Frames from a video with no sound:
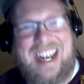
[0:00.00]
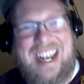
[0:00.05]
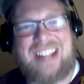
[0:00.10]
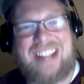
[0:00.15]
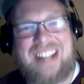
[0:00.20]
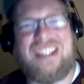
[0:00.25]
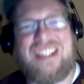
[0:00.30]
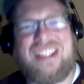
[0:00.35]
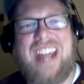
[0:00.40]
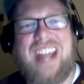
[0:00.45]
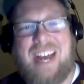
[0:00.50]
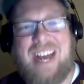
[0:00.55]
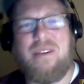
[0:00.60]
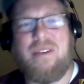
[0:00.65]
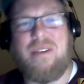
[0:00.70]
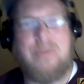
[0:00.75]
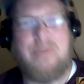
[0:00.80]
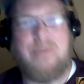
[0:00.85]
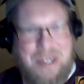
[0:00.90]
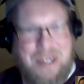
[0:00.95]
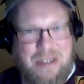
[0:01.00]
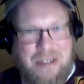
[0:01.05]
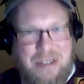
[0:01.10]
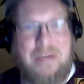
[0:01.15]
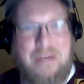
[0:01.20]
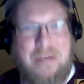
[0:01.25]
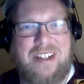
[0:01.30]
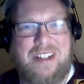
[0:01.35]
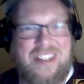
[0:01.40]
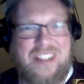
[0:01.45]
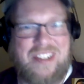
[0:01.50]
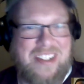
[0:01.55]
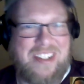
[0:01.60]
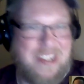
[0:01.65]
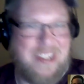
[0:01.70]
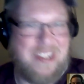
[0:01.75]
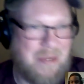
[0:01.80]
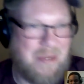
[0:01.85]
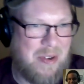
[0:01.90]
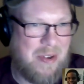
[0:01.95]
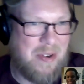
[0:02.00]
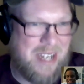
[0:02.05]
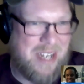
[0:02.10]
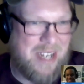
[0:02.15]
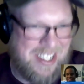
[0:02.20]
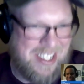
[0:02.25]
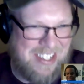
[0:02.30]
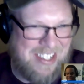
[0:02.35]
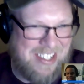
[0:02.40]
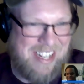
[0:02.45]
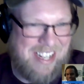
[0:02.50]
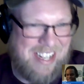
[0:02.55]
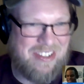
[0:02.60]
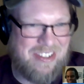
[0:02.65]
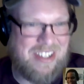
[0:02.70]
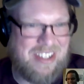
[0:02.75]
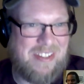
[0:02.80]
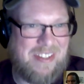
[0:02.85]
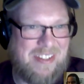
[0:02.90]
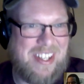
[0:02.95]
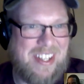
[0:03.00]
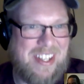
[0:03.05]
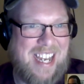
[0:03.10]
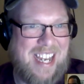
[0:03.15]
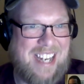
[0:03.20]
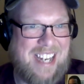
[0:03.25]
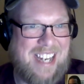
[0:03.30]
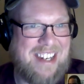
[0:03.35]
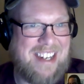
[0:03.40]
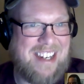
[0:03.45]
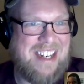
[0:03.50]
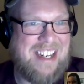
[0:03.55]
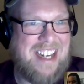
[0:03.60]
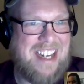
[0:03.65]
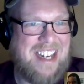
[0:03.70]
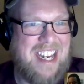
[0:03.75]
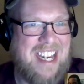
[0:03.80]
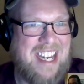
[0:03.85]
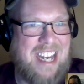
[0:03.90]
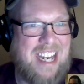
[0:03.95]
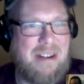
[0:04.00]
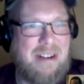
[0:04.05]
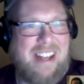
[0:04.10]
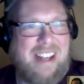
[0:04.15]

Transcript: he did actually have a real question, so we'll go ahead and downshift to that.